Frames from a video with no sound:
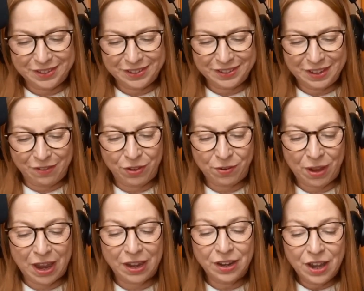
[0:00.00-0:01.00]
if you
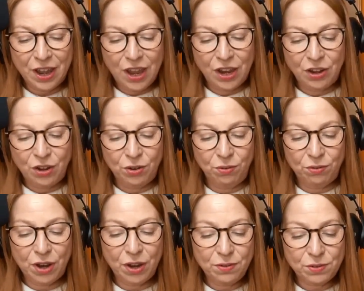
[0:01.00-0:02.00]
can, and who
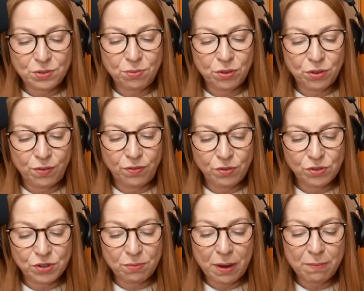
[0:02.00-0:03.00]
knows what the
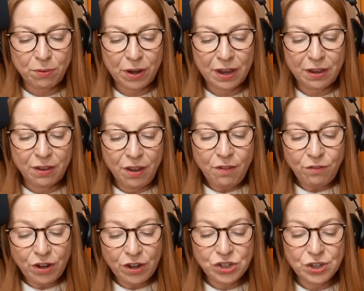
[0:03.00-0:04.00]
future might bring.
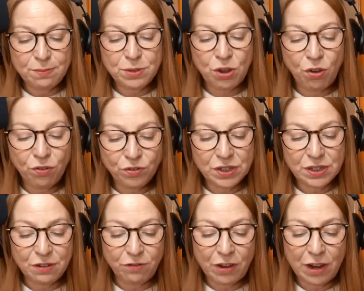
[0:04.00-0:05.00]
Friendships often
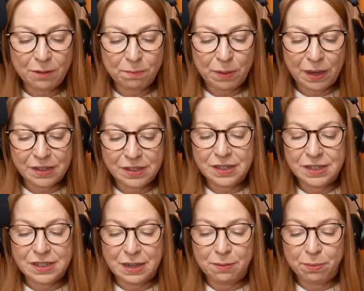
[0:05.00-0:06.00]
develop into
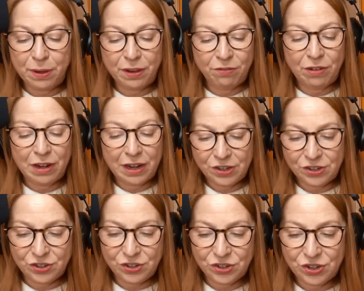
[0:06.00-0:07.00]
deeper
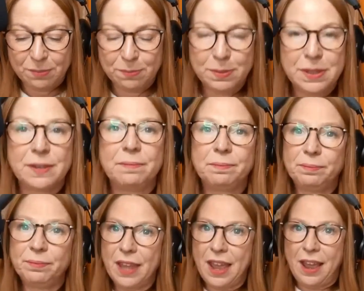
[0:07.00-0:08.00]
relationships.
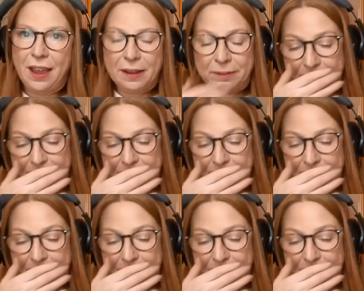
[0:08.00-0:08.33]
Yeah.